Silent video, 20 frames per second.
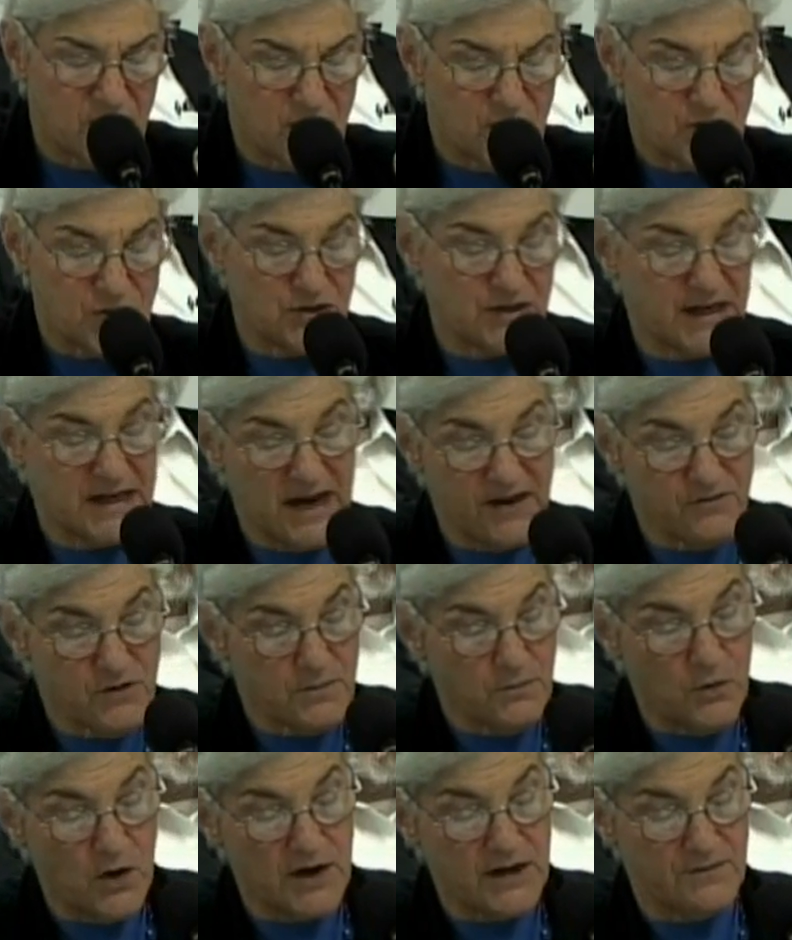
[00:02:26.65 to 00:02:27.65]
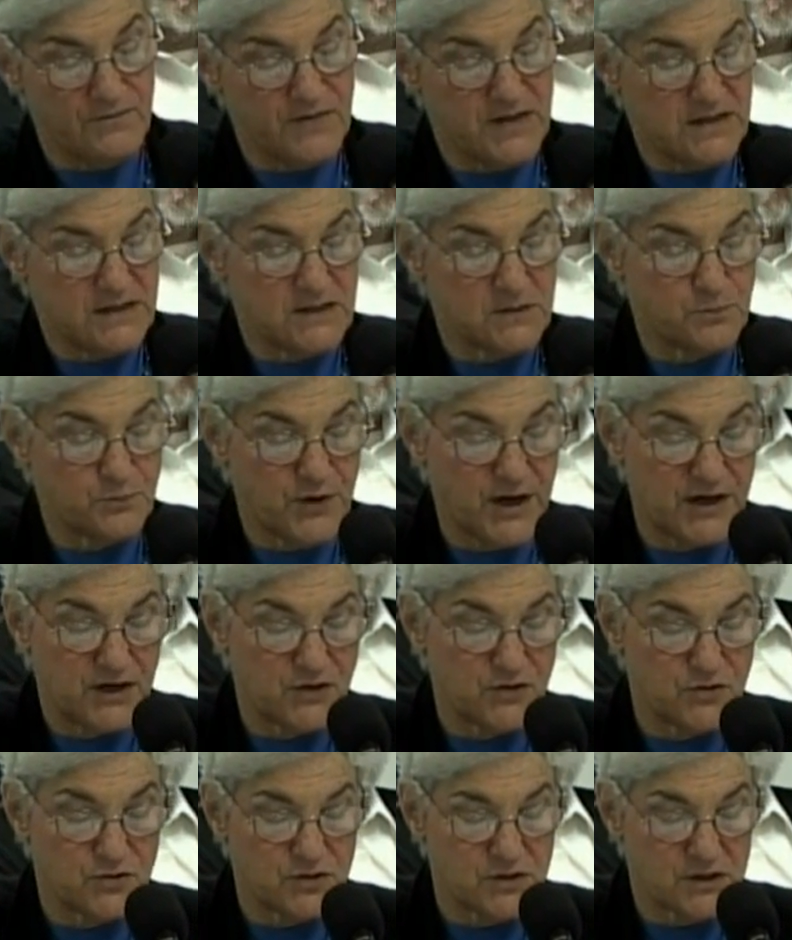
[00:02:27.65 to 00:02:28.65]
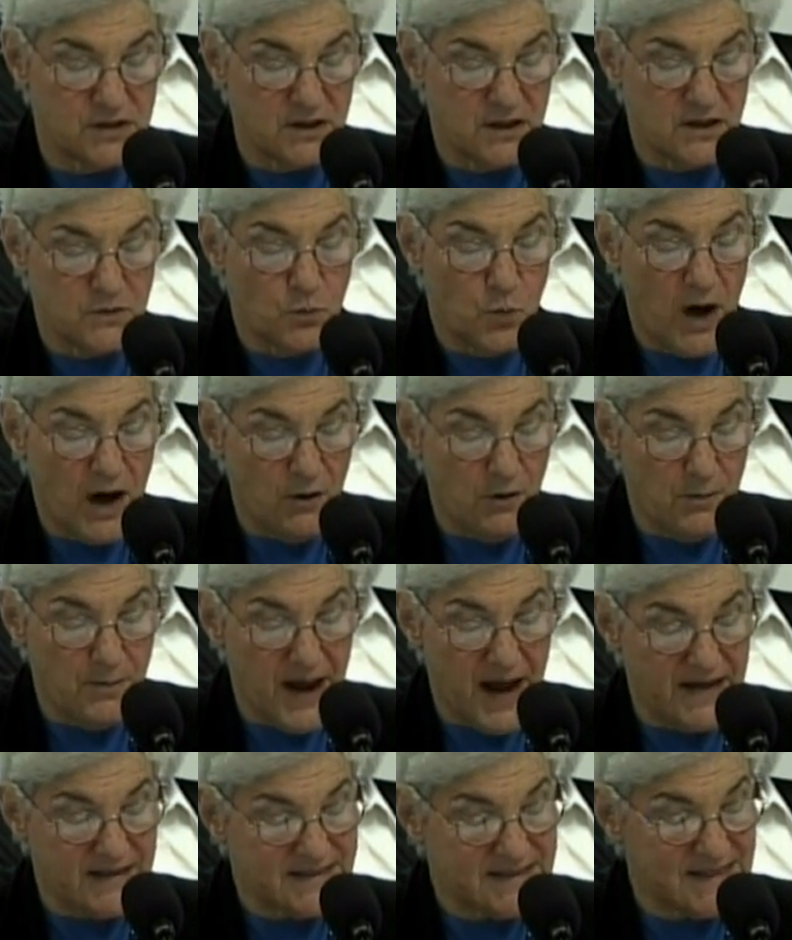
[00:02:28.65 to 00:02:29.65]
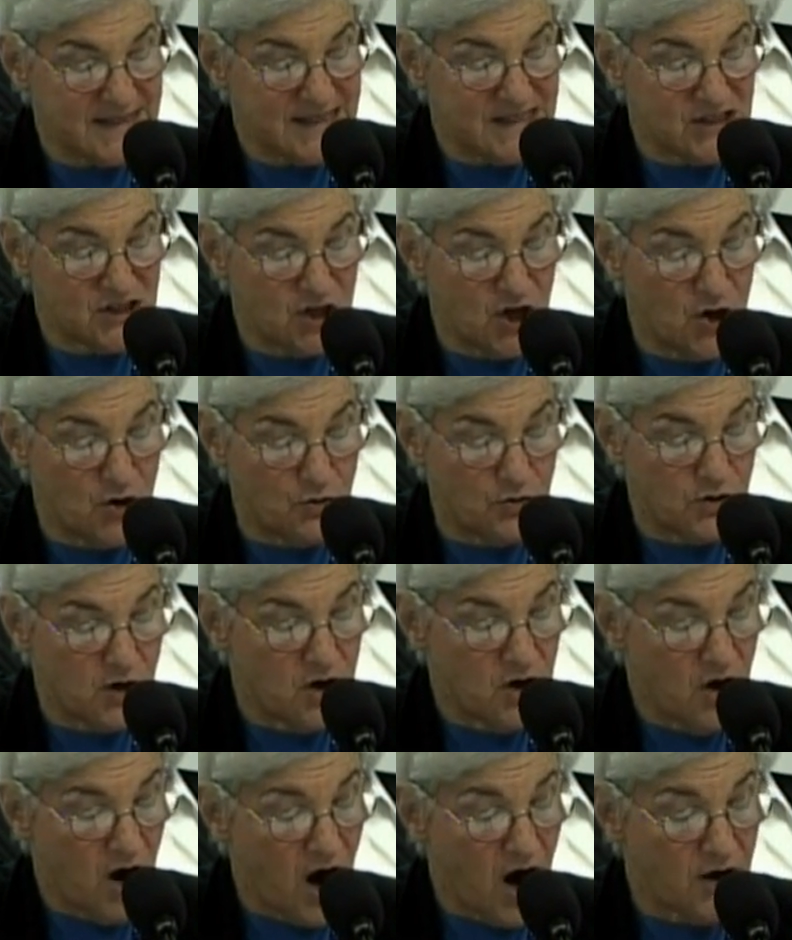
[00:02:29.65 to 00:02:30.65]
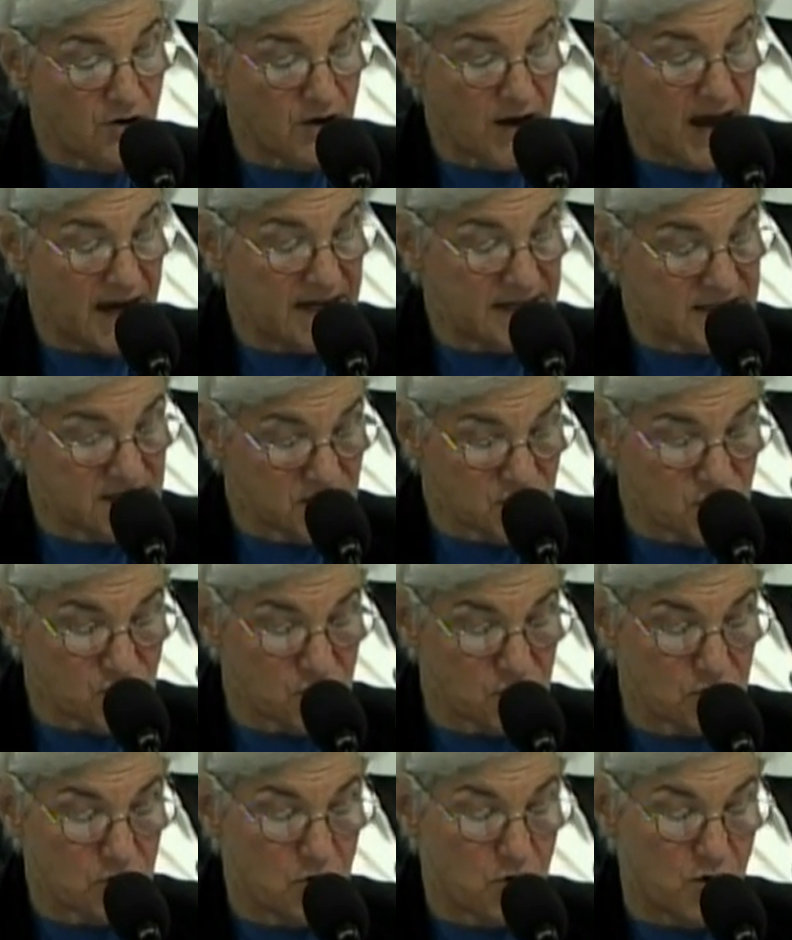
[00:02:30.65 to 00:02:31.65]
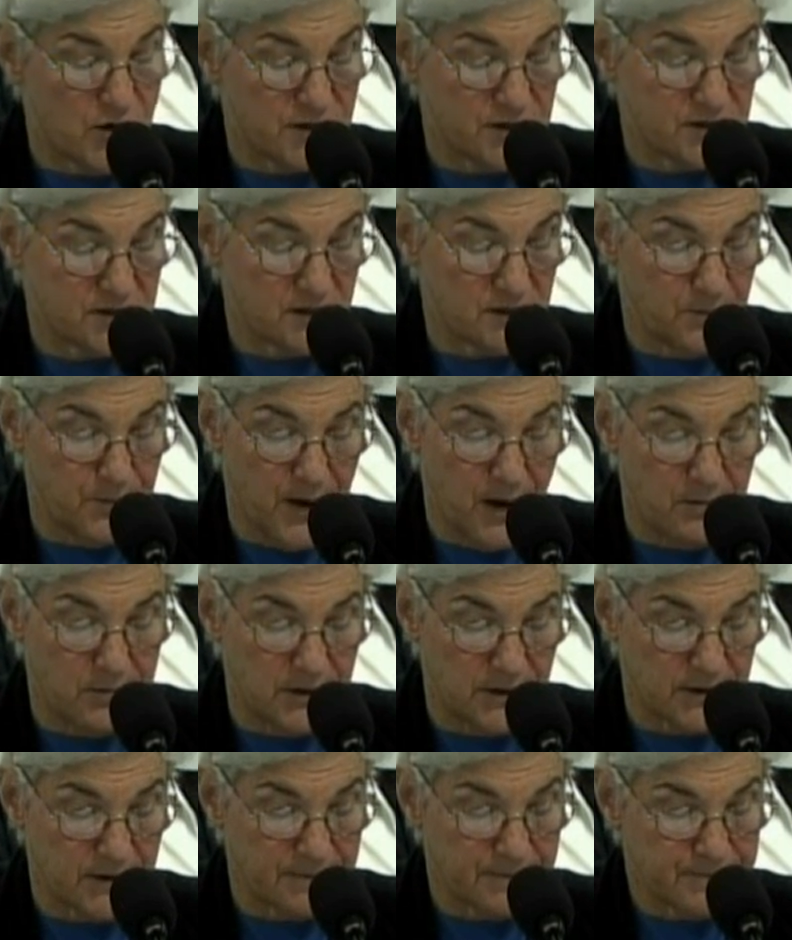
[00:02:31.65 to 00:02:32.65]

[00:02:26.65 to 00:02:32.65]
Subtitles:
so that every one of these predators' whereabouts is known, are at additional cost to the public.